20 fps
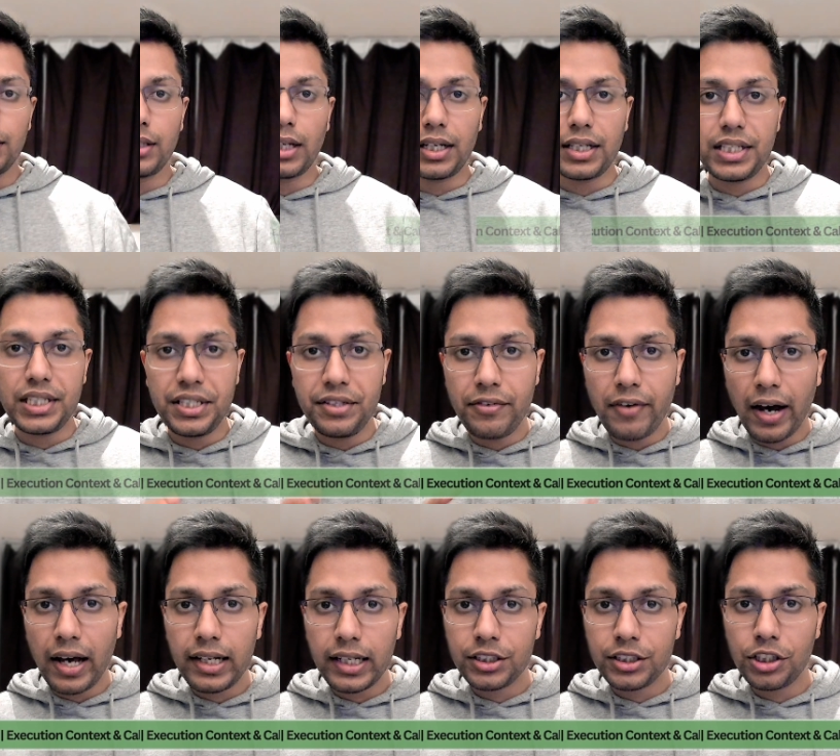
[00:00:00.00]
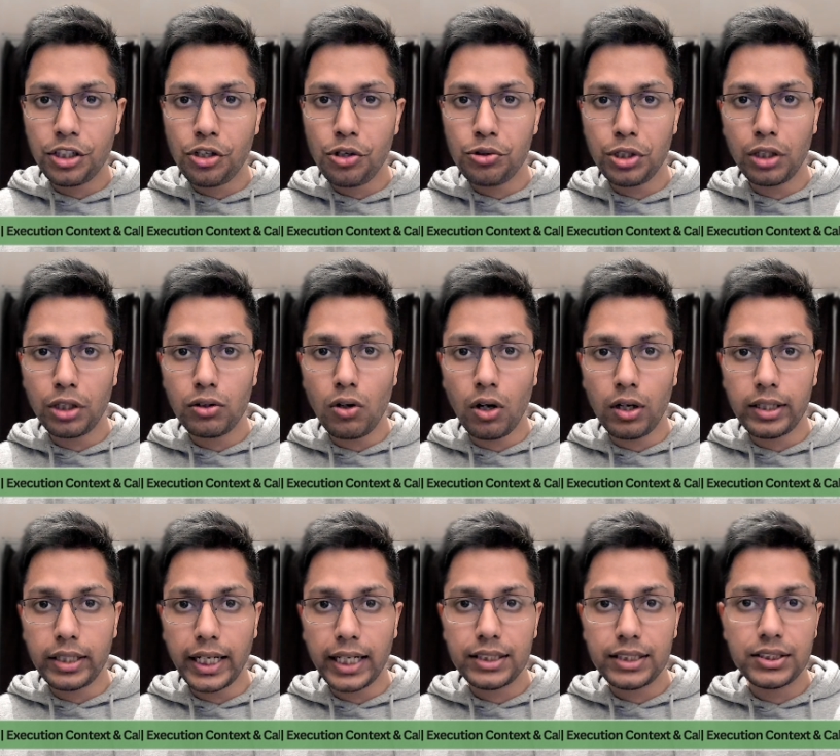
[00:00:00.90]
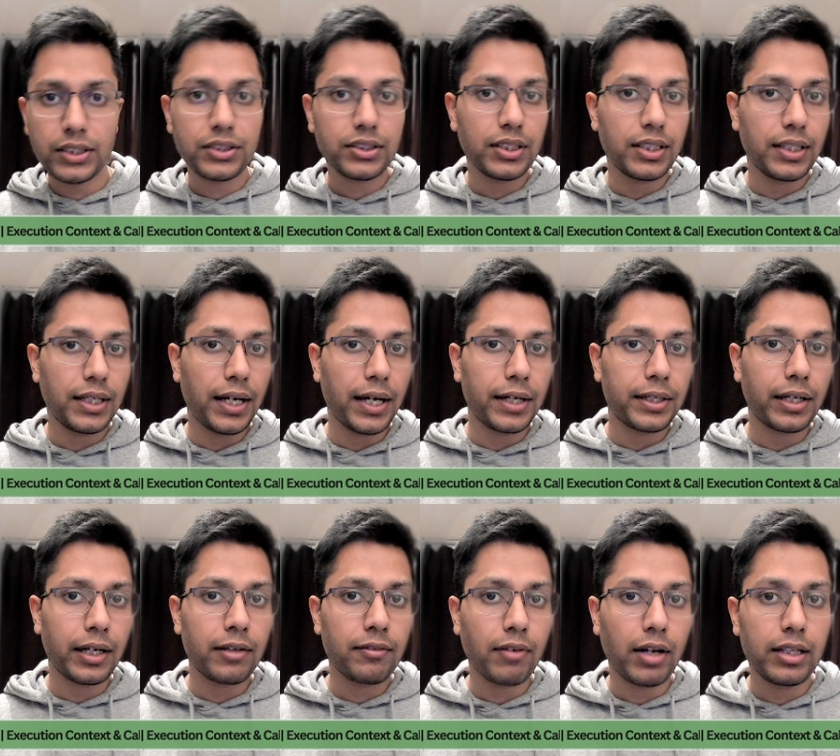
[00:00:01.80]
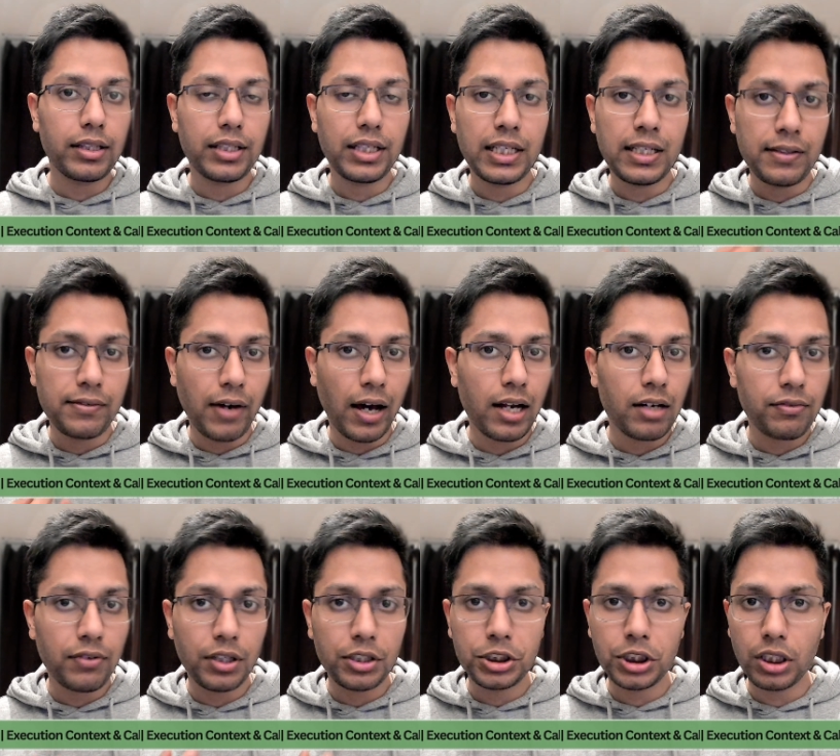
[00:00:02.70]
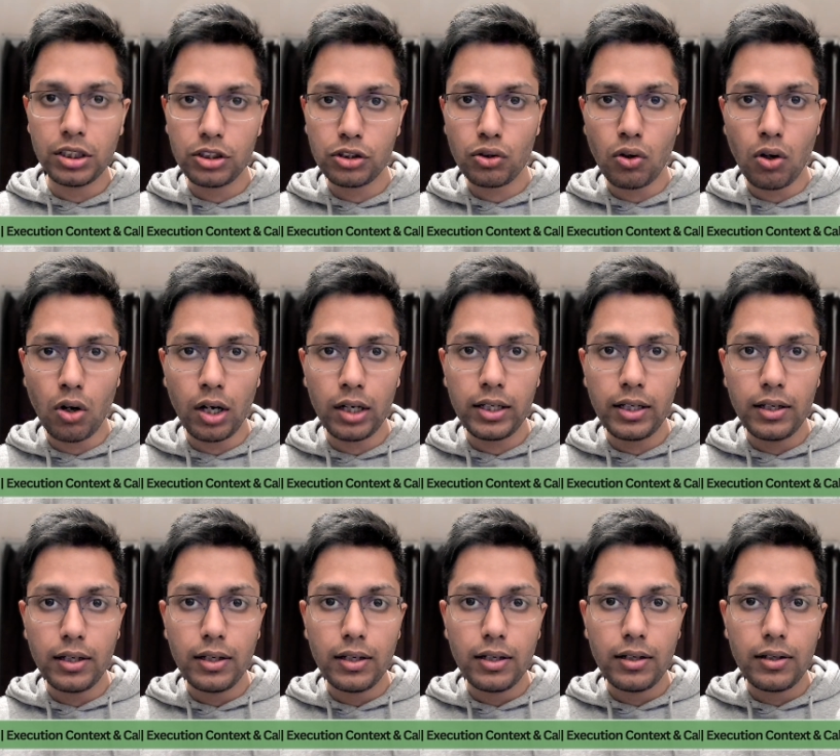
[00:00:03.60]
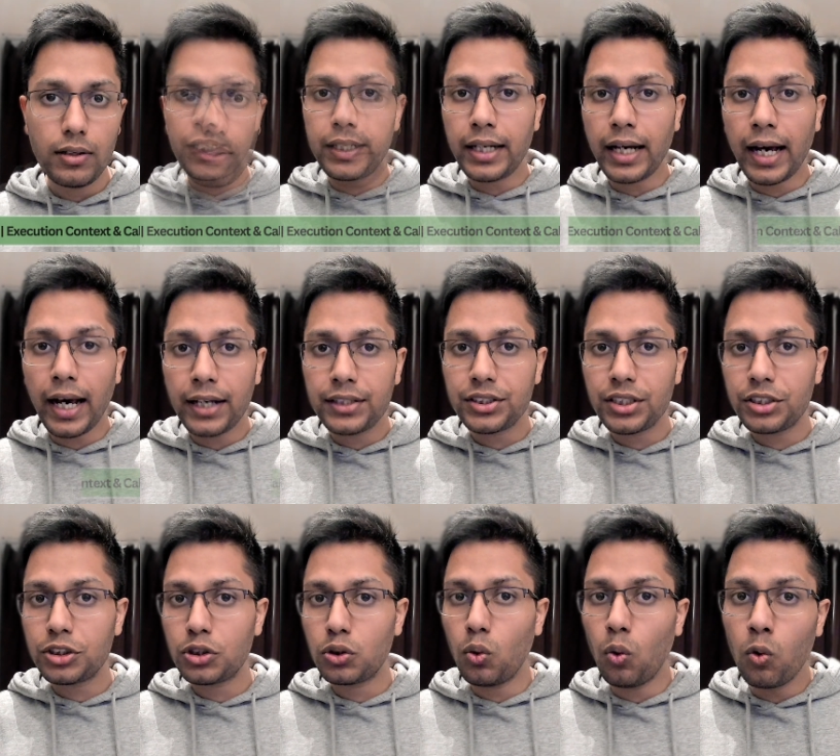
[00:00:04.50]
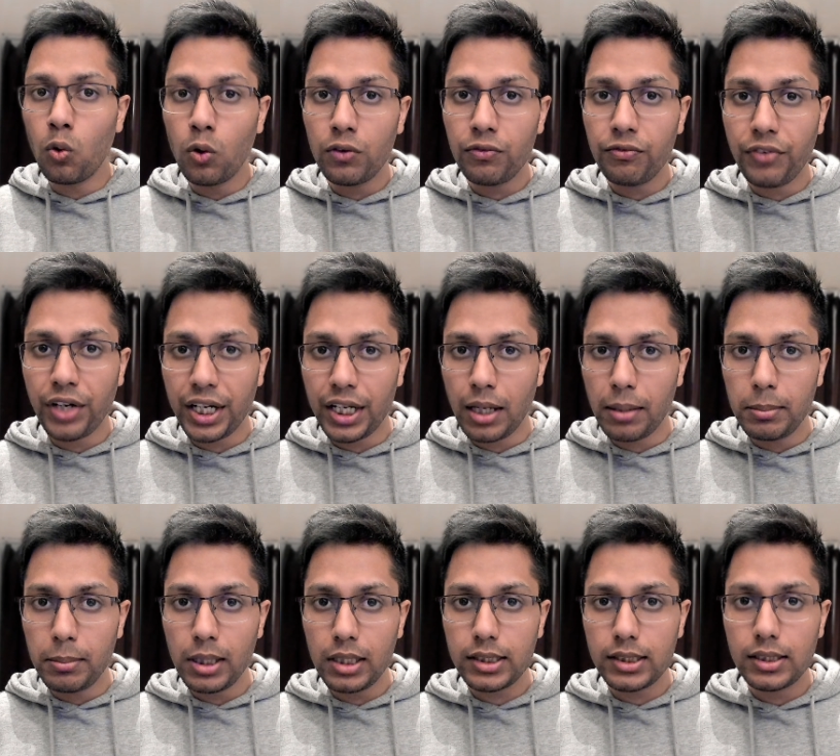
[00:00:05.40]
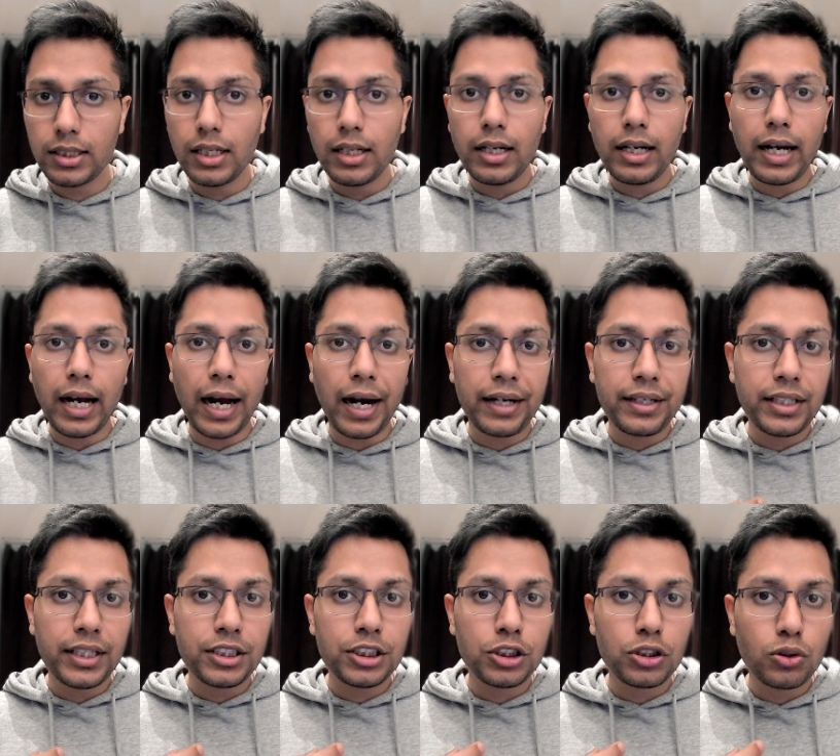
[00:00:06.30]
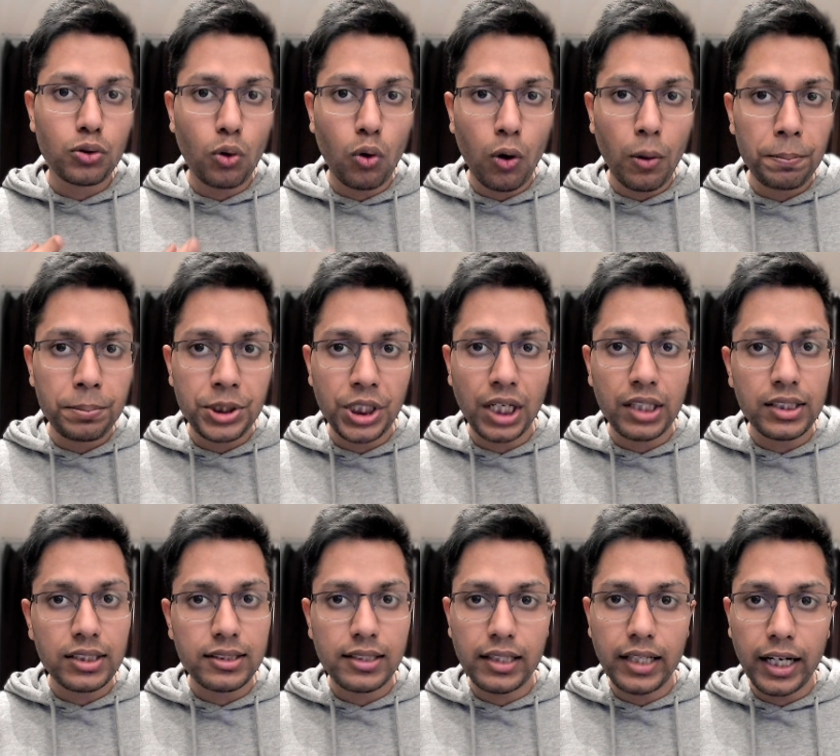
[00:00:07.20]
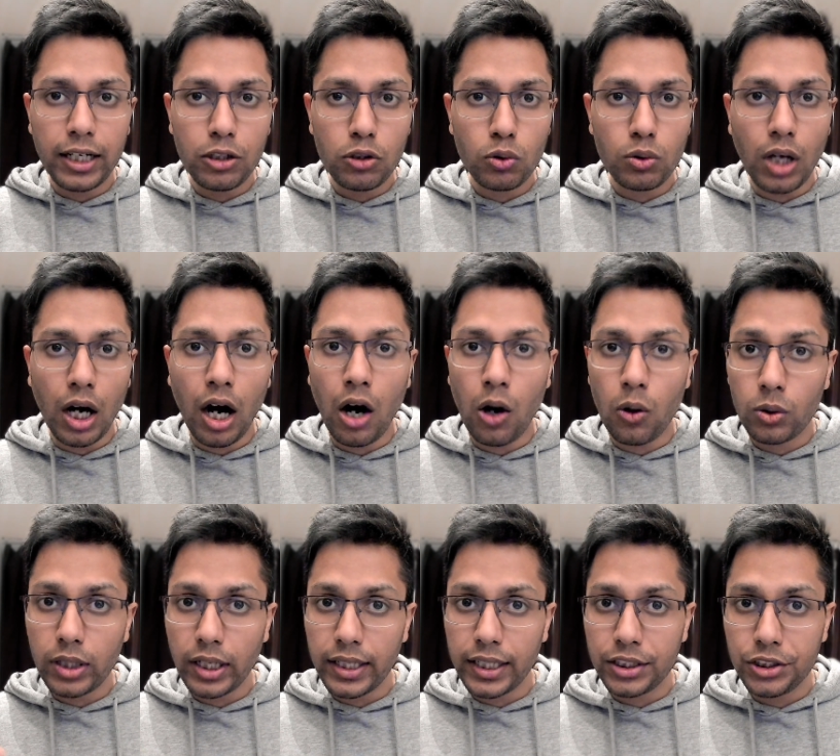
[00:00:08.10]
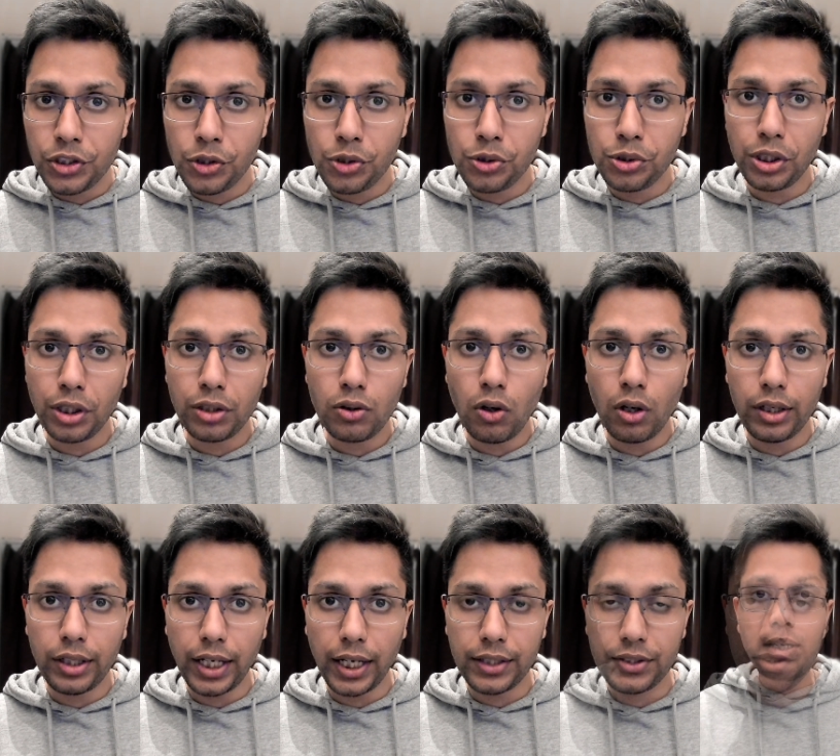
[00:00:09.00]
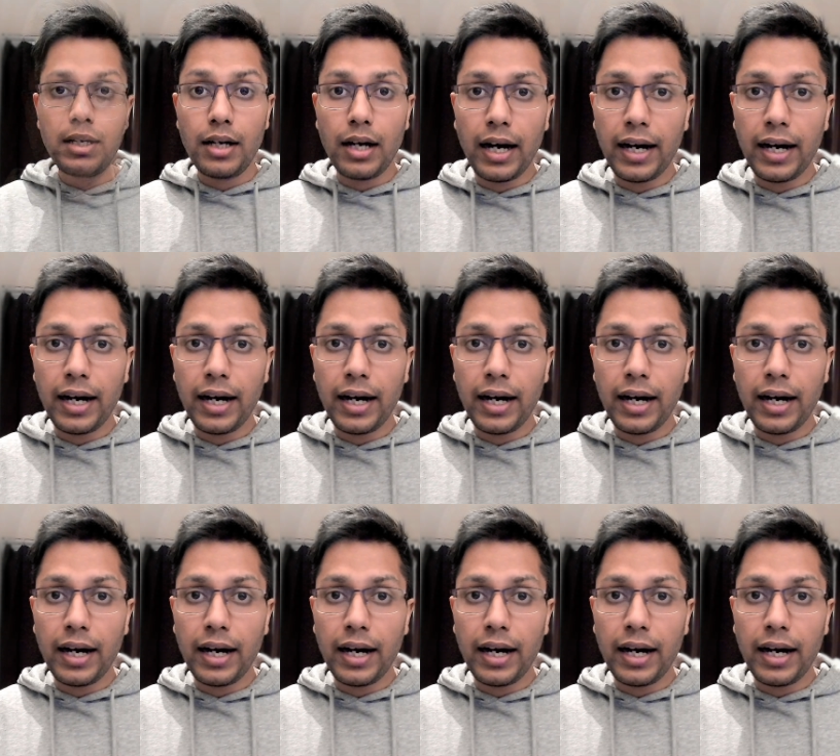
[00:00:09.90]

The eval execution context is created when eval function is called. It has its own variables and its scope chain is linked to the outer execution context.